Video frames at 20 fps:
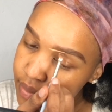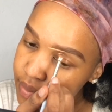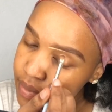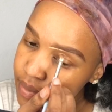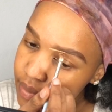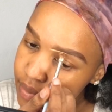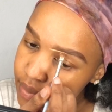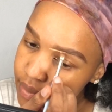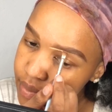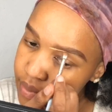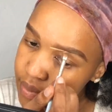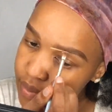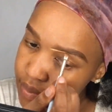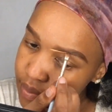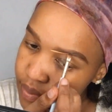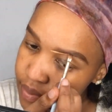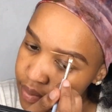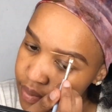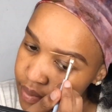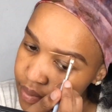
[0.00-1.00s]
my
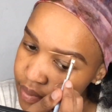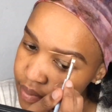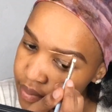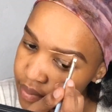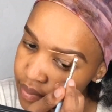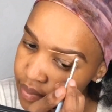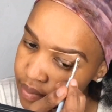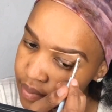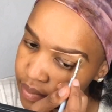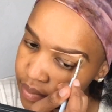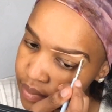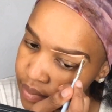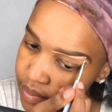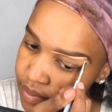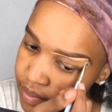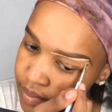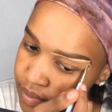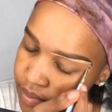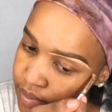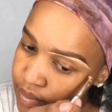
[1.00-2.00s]
eyebrows, I'm
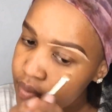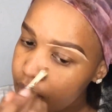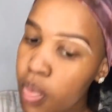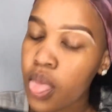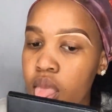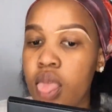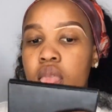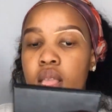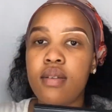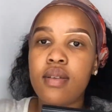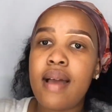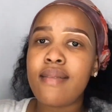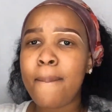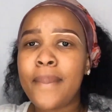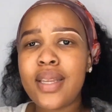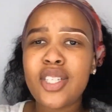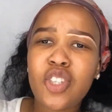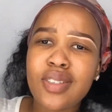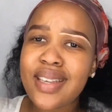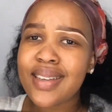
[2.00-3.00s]
using the LA Girl
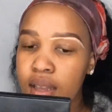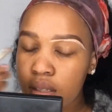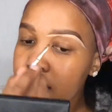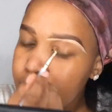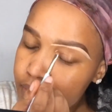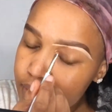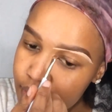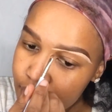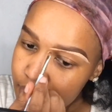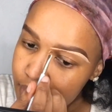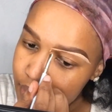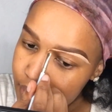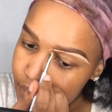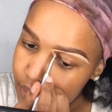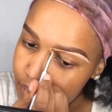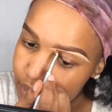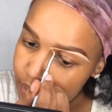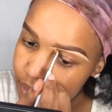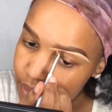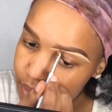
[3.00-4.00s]
Pro Conceal
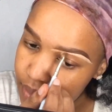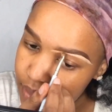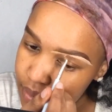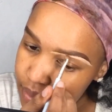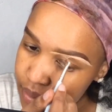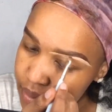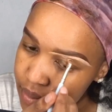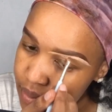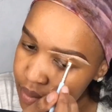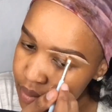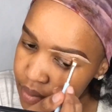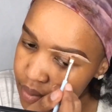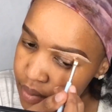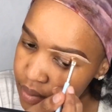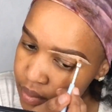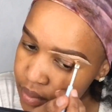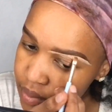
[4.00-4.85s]
in the